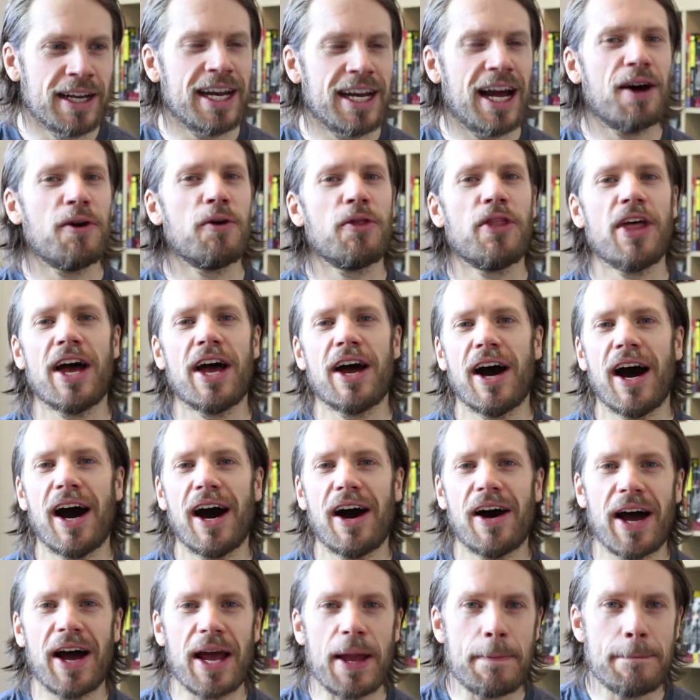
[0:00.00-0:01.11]
Now, there
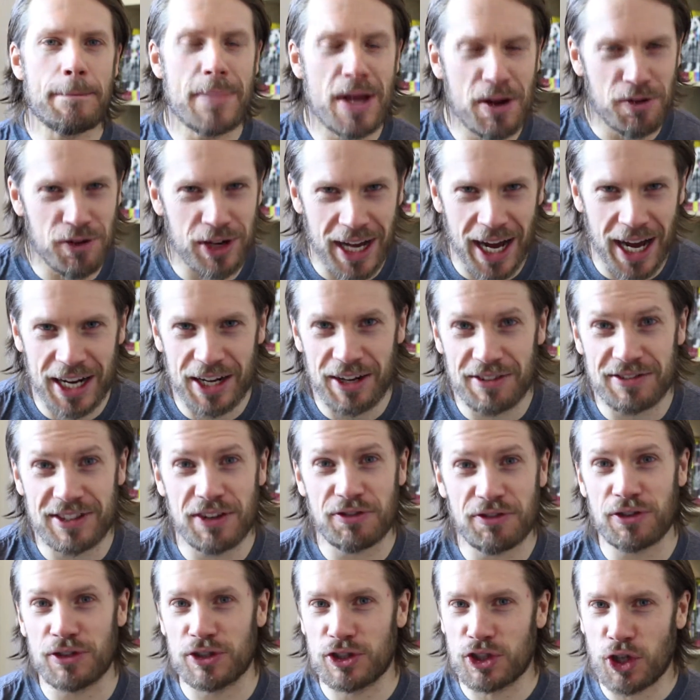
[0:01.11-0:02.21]
are a myriad of
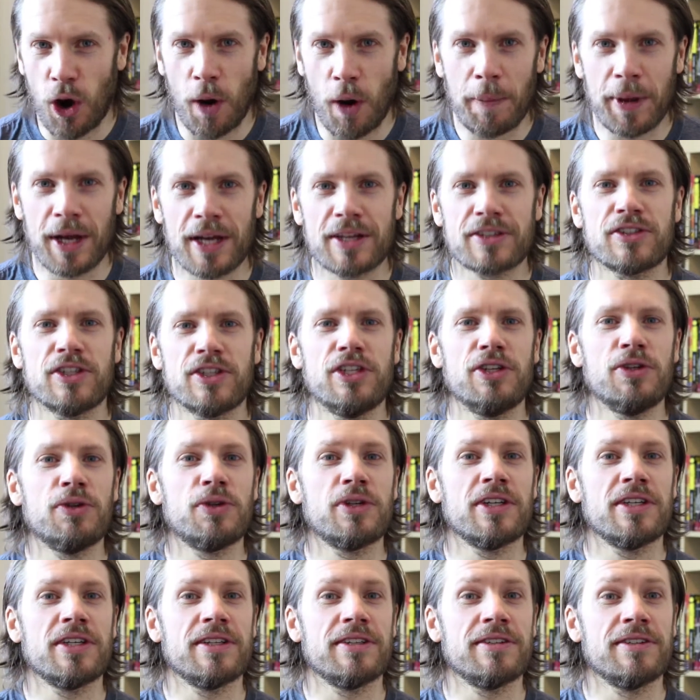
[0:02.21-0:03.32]
different topics that you
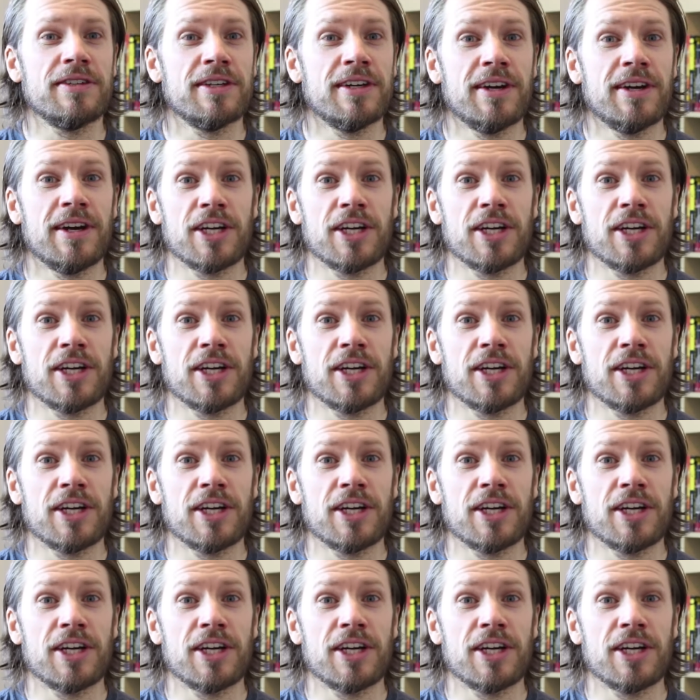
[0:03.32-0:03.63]
can